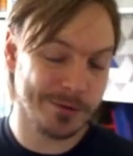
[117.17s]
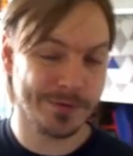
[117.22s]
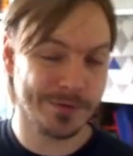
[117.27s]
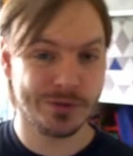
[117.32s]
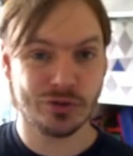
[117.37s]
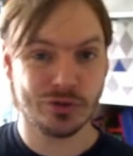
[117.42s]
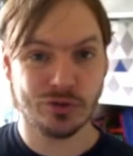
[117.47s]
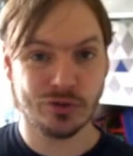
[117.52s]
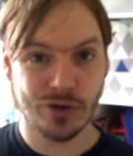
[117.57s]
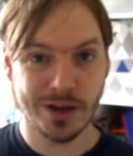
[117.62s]
of
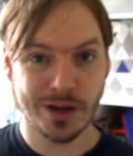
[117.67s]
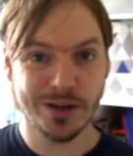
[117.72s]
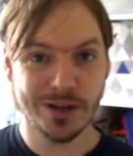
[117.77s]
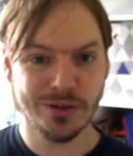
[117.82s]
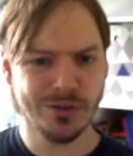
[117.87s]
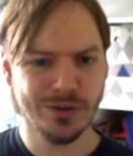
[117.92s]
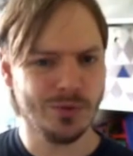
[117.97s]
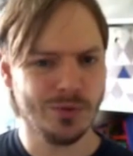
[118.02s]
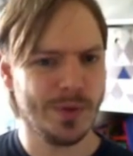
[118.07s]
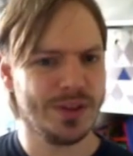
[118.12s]
a
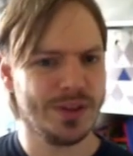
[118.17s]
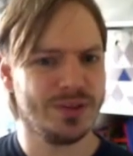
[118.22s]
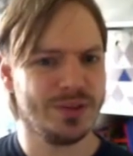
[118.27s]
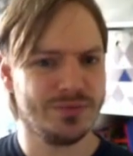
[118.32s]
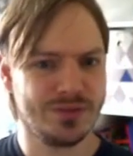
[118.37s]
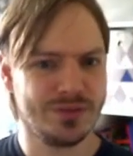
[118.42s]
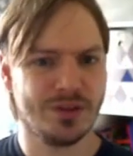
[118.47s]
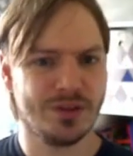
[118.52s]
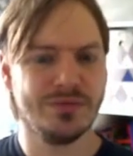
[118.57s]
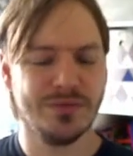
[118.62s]
triangle where you
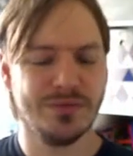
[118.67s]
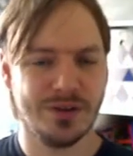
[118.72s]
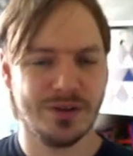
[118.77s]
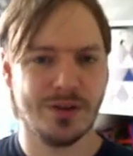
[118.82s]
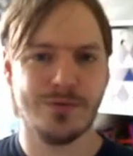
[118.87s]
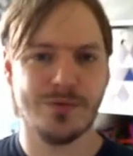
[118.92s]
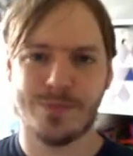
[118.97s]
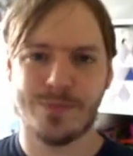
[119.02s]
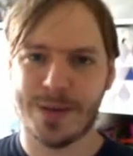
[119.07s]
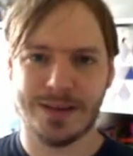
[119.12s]
don't
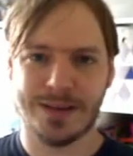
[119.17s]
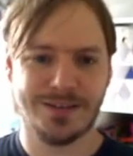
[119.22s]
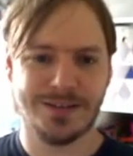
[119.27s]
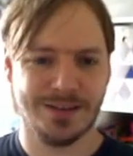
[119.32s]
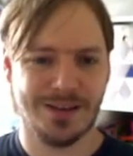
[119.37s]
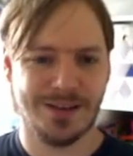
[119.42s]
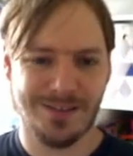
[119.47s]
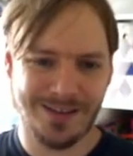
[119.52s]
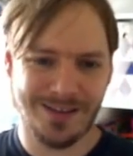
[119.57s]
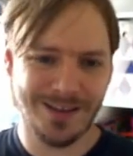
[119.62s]
know base
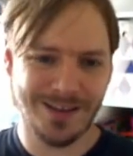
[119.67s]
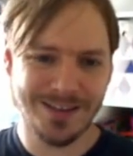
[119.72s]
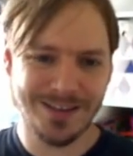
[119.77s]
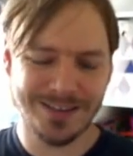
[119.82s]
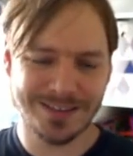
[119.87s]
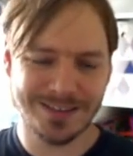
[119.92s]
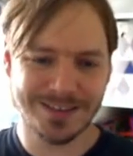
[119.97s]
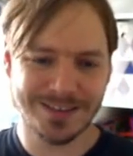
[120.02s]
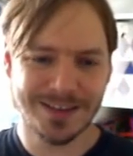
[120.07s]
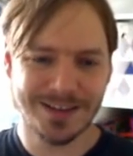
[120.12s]
and
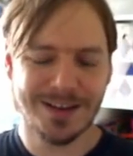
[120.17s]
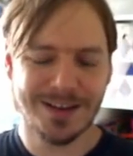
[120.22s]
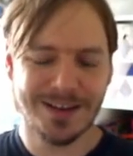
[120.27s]
height,